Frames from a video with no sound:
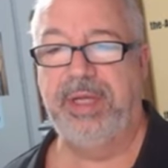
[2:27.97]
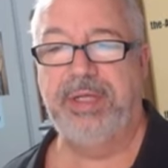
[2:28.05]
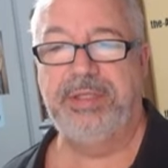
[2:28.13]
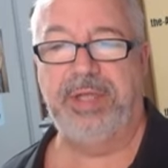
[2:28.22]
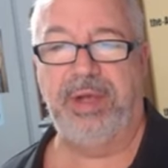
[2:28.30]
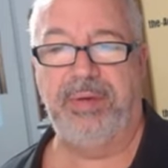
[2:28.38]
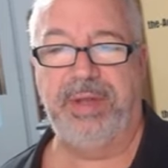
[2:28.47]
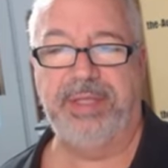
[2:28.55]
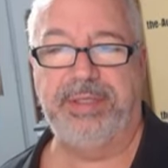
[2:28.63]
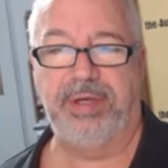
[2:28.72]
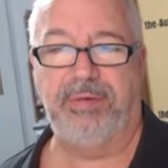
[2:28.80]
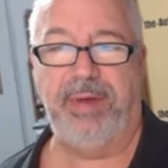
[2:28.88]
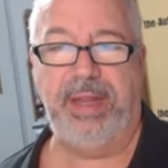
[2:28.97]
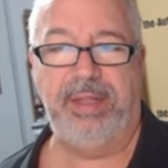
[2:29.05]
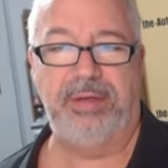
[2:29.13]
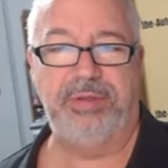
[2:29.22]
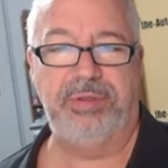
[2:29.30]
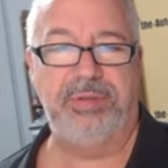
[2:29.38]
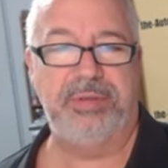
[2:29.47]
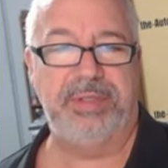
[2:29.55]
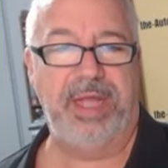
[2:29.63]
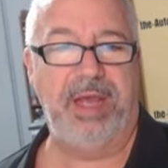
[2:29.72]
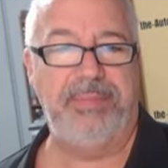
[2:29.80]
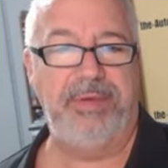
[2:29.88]
So it's a great little tool
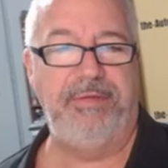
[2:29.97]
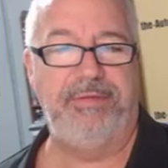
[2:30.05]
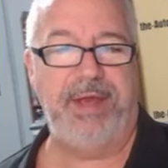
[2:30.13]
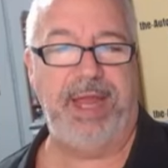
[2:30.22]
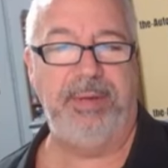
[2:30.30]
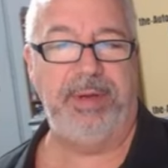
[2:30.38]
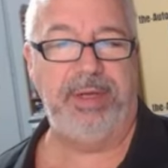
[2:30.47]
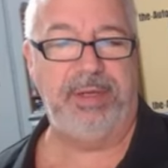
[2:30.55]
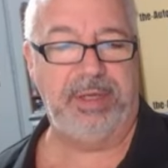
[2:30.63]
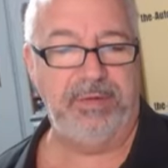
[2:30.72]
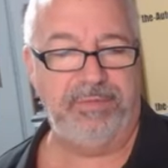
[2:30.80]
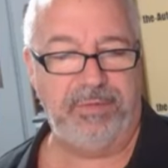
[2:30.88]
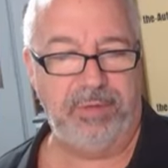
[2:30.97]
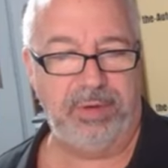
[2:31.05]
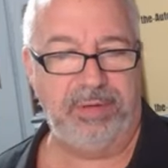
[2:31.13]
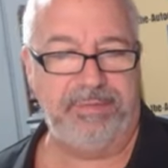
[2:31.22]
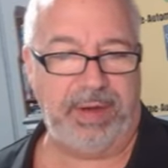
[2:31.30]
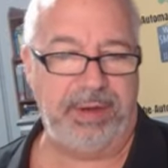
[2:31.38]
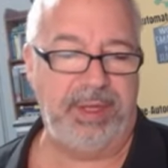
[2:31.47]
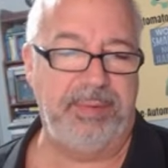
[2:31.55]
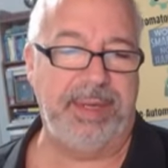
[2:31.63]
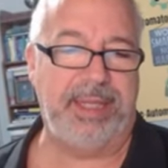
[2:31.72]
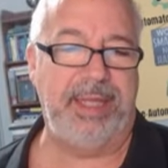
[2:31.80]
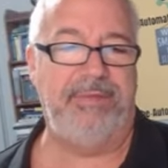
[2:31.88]
to help you find what you're looking for very
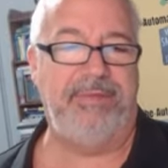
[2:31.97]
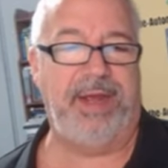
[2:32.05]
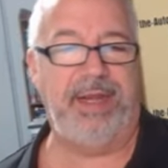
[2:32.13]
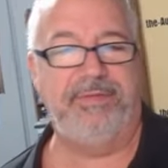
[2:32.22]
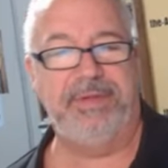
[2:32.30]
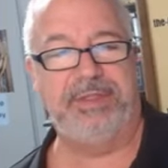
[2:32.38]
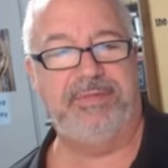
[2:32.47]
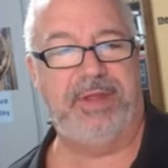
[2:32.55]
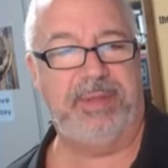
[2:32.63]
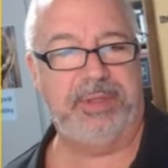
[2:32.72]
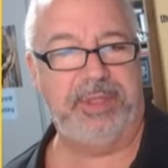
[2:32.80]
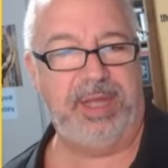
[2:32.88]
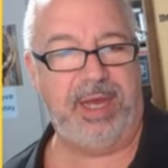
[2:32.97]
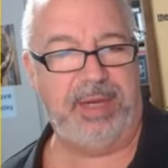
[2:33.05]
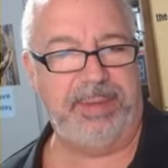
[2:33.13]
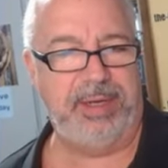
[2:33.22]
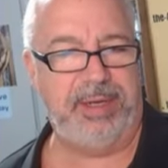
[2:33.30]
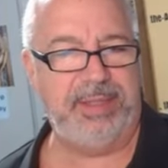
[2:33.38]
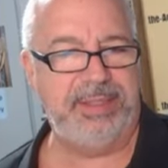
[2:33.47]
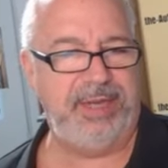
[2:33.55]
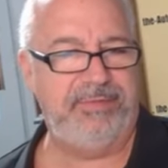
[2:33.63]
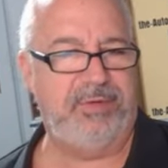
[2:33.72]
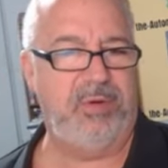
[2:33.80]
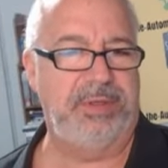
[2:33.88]
quickly, find if it's available in the Automator. Let's see
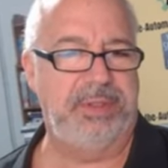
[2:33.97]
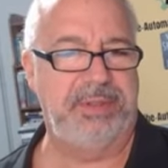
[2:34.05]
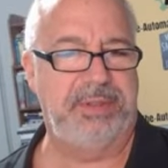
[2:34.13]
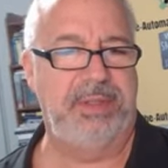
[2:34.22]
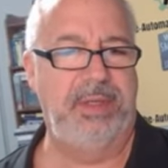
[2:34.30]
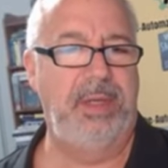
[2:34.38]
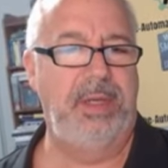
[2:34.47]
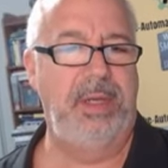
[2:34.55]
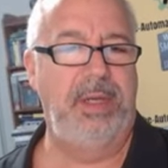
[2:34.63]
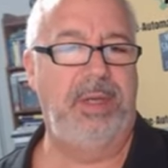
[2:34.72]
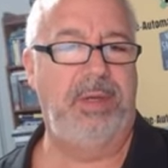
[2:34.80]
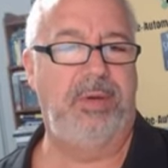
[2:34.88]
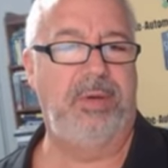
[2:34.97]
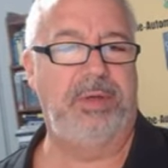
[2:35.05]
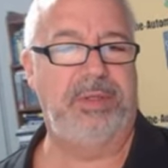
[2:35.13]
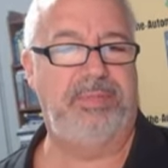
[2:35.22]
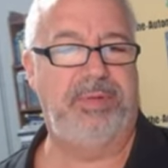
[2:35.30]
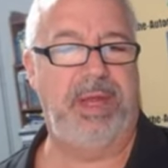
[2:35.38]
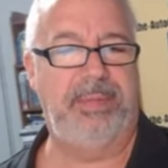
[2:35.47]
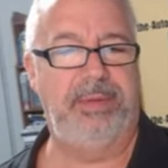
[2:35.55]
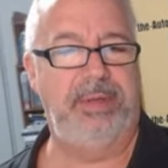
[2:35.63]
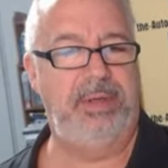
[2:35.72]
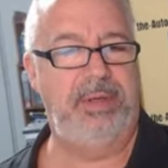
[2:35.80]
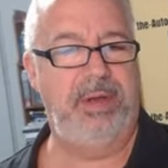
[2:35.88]
if courses, course prop,
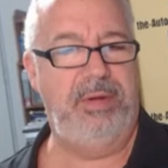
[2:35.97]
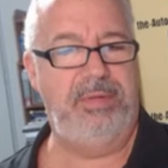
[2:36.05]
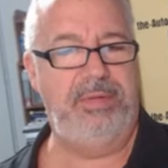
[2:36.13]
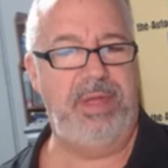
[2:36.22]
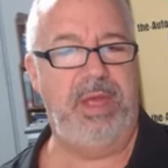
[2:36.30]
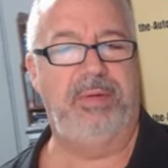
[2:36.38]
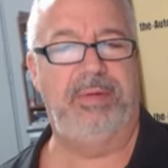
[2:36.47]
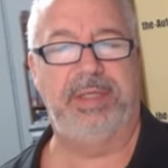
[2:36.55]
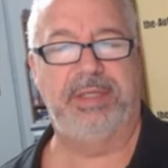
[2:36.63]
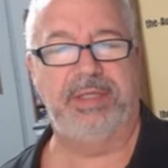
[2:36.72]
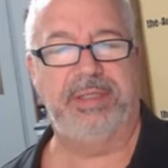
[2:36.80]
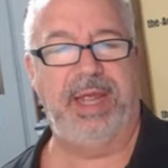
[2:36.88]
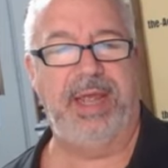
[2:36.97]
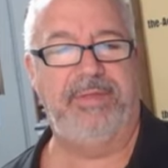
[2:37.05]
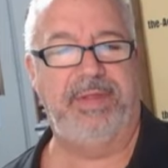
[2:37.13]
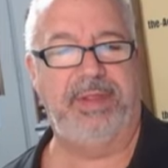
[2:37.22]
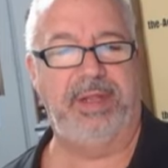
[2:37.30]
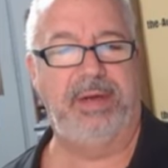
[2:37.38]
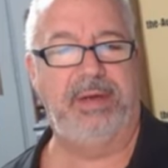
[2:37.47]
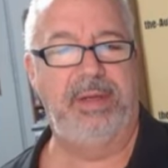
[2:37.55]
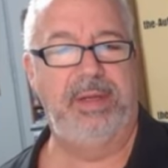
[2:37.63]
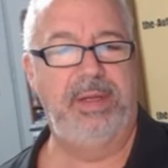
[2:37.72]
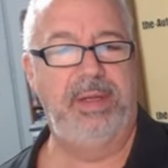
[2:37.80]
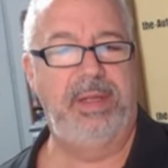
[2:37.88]
no? Oh, that's because I have that there.
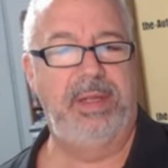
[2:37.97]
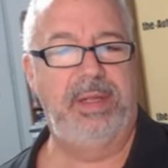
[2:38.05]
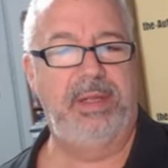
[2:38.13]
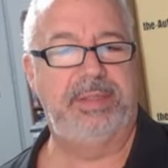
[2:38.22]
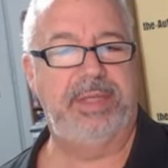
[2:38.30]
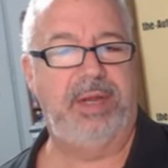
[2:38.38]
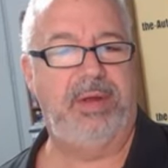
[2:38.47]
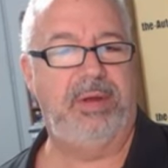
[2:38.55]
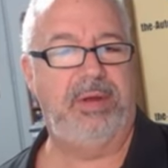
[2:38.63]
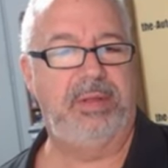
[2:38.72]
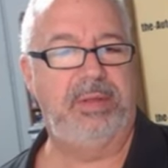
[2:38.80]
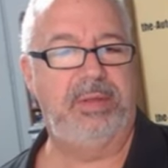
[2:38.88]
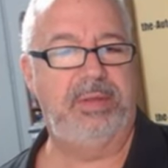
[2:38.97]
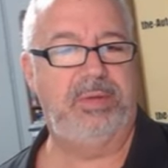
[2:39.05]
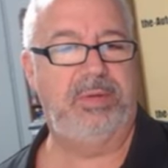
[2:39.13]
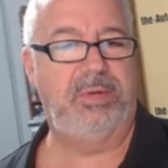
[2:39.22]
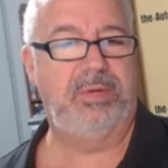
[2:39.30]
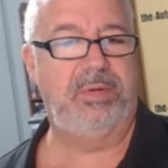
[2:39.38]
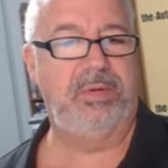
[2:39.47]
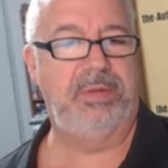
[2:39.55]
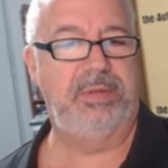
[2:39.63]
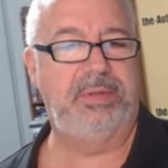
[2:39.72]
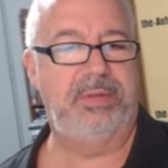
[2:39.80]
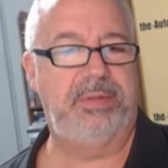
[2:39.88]
Let's say all.
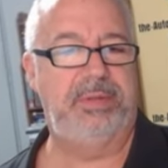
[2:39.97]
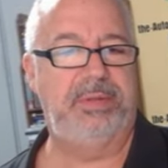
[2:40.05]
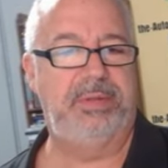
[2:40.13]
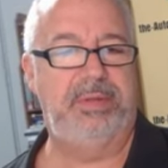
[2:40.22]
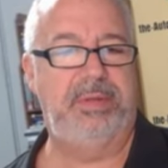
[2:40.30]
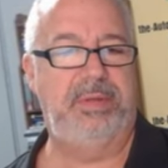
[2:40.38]
Course.